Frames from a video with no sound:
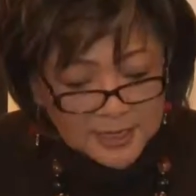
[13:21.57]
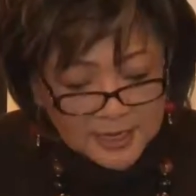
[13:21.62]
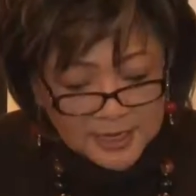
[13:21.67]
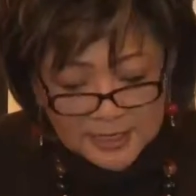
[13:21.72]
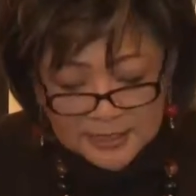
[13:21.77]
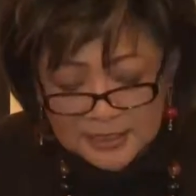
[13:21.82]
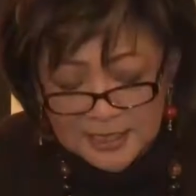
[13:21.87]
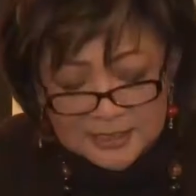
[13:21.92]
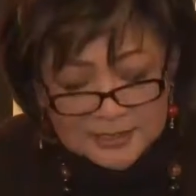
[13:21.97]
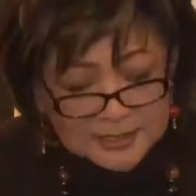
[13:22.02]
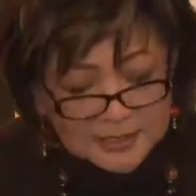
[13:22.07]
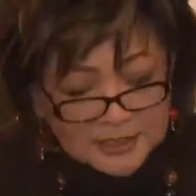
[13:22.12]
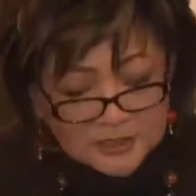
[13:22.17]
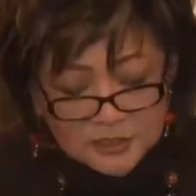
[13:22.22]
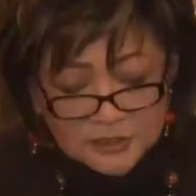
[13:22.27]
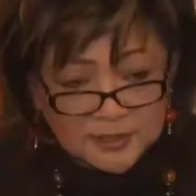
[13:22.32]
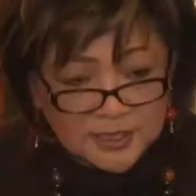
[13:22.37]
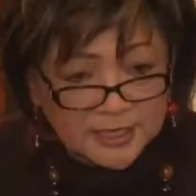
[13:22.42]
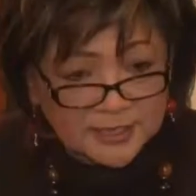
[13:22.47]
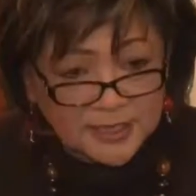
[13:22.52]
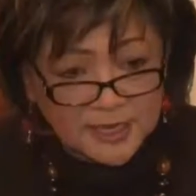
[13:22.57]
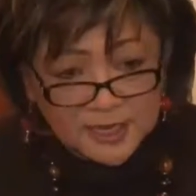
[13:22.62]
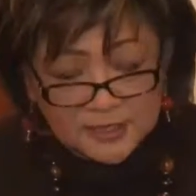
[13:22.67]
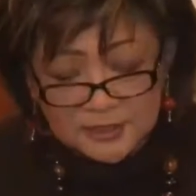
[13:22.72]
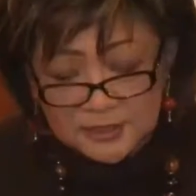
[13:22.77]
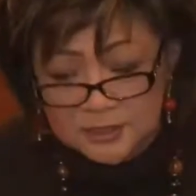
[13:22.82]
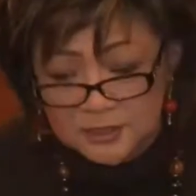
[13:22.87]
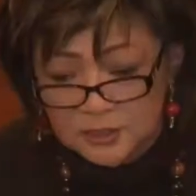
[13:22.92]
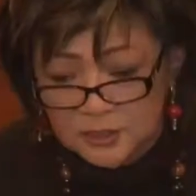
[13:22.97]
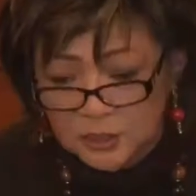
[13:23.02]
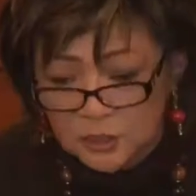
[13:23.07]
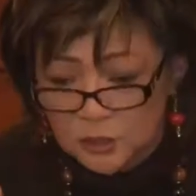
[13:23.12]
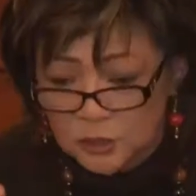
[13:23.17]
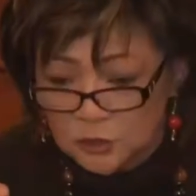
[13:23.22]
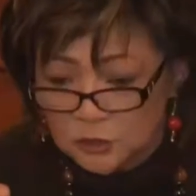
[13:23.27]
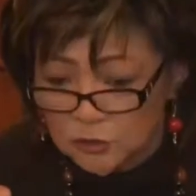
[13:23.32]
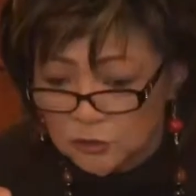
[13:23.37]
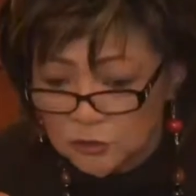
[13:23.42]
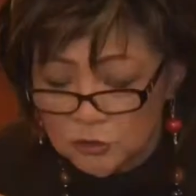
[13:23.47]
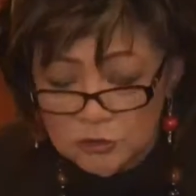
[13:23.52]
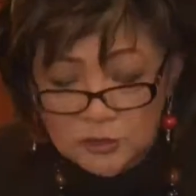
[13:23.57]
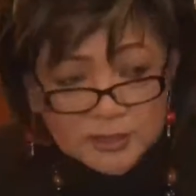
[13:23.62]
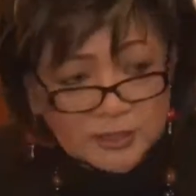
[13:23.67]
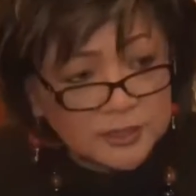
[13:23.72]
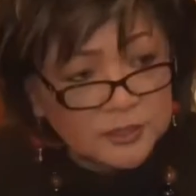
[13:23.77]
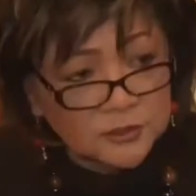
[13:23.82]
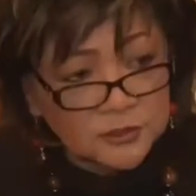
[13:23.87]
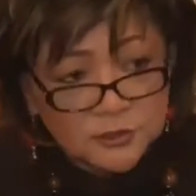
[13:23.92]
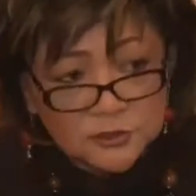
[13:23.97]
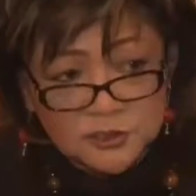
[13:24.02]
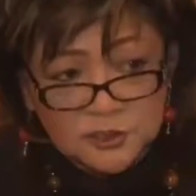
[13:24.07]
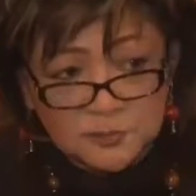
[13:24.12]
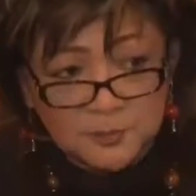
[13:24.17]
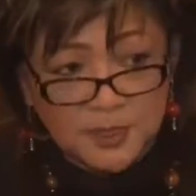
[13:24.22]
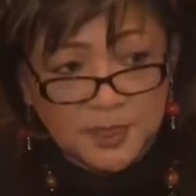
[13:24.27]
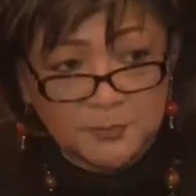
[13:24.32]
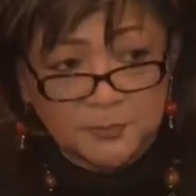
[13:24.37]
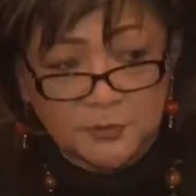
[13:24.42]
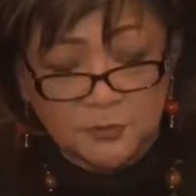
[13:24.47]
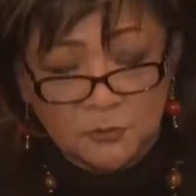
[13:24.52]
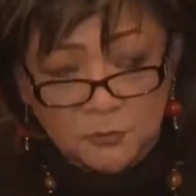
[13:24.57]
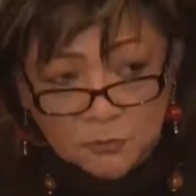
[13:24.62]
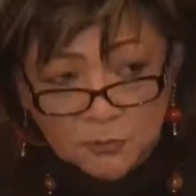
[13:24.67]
and I said to that candidate, look in the newspaper.